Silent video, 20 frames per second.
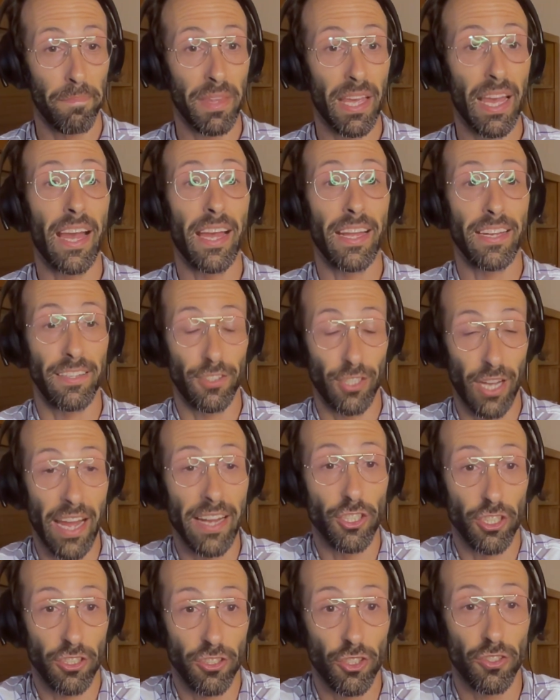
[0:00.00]
and
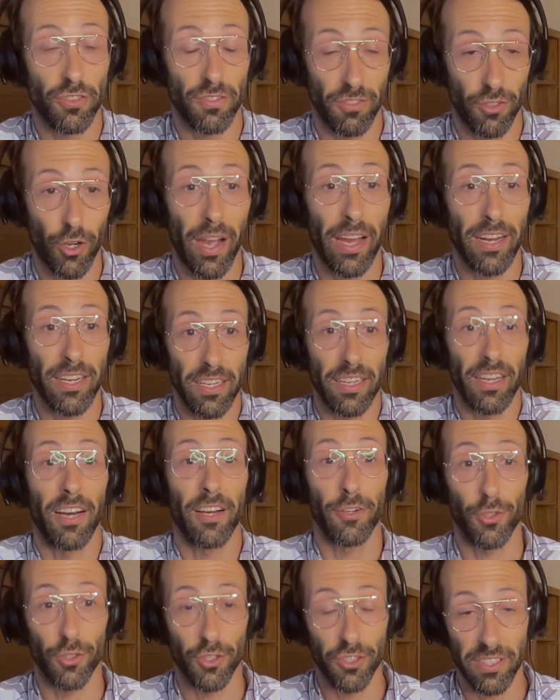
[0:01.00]
just try to
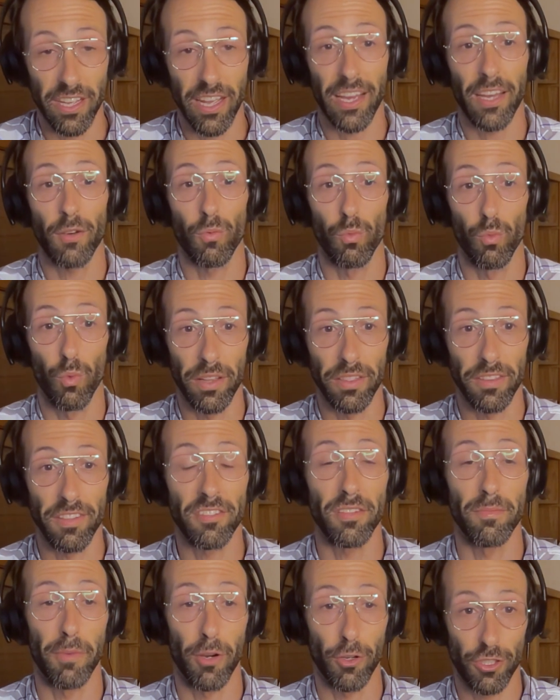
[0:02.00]
understand what this
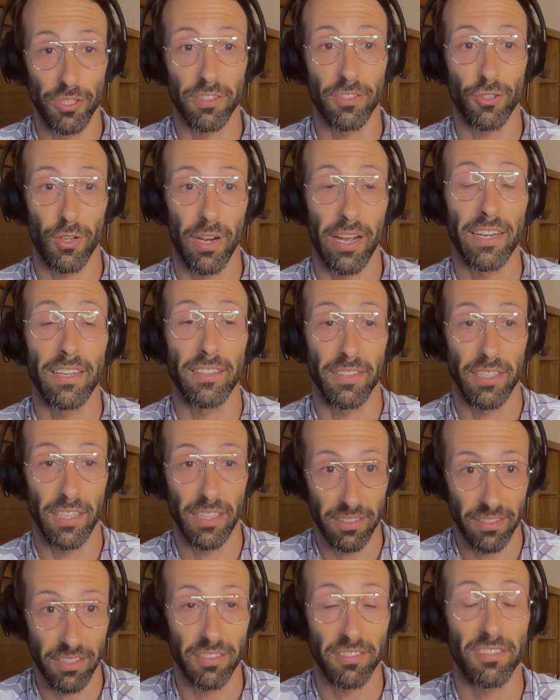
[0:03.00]
emotion is trying
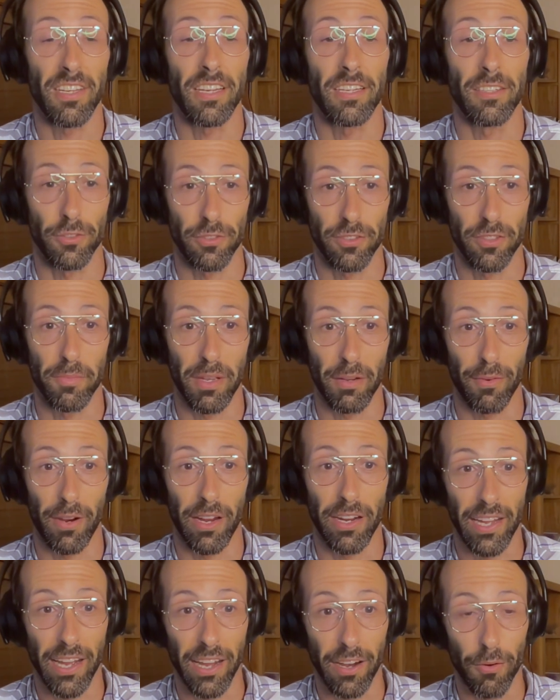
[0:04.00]
to signal to me
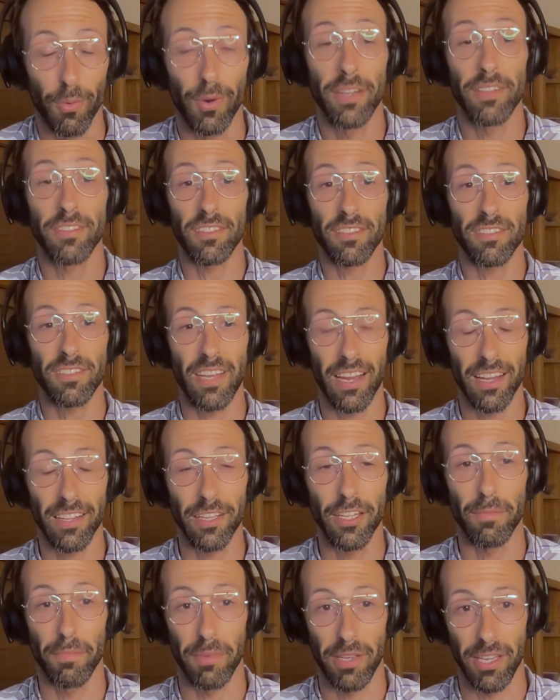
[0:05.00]
right now. What is this
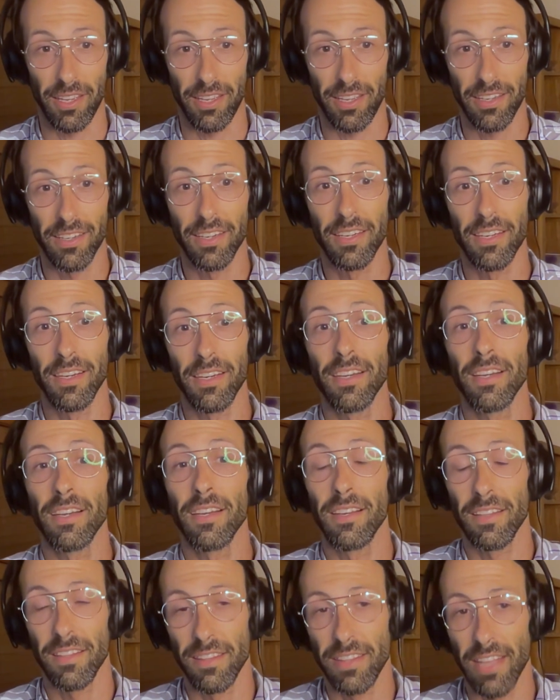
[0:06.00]
telling me
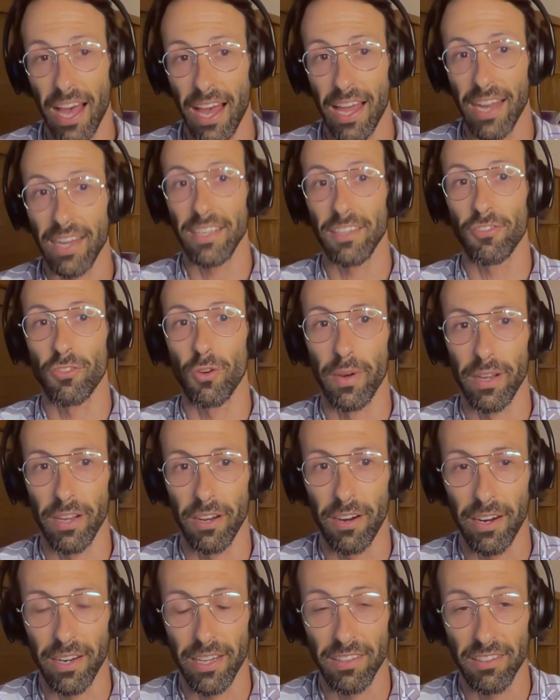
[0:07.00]
that is going
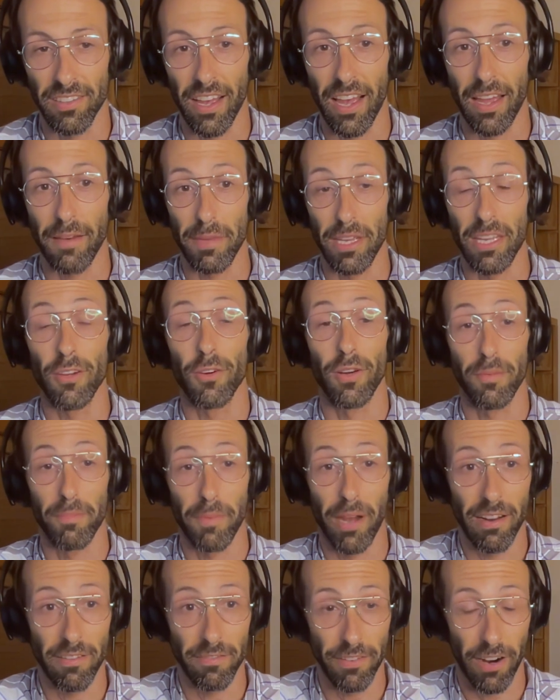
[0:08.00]
on inside me or in
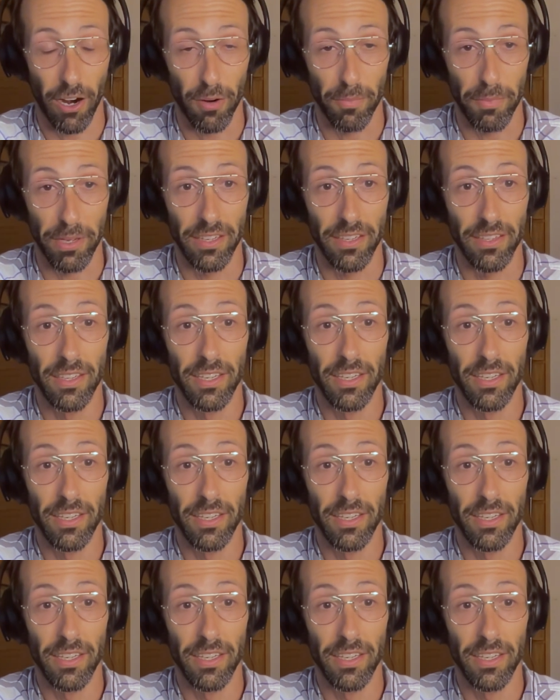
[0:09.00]
my environment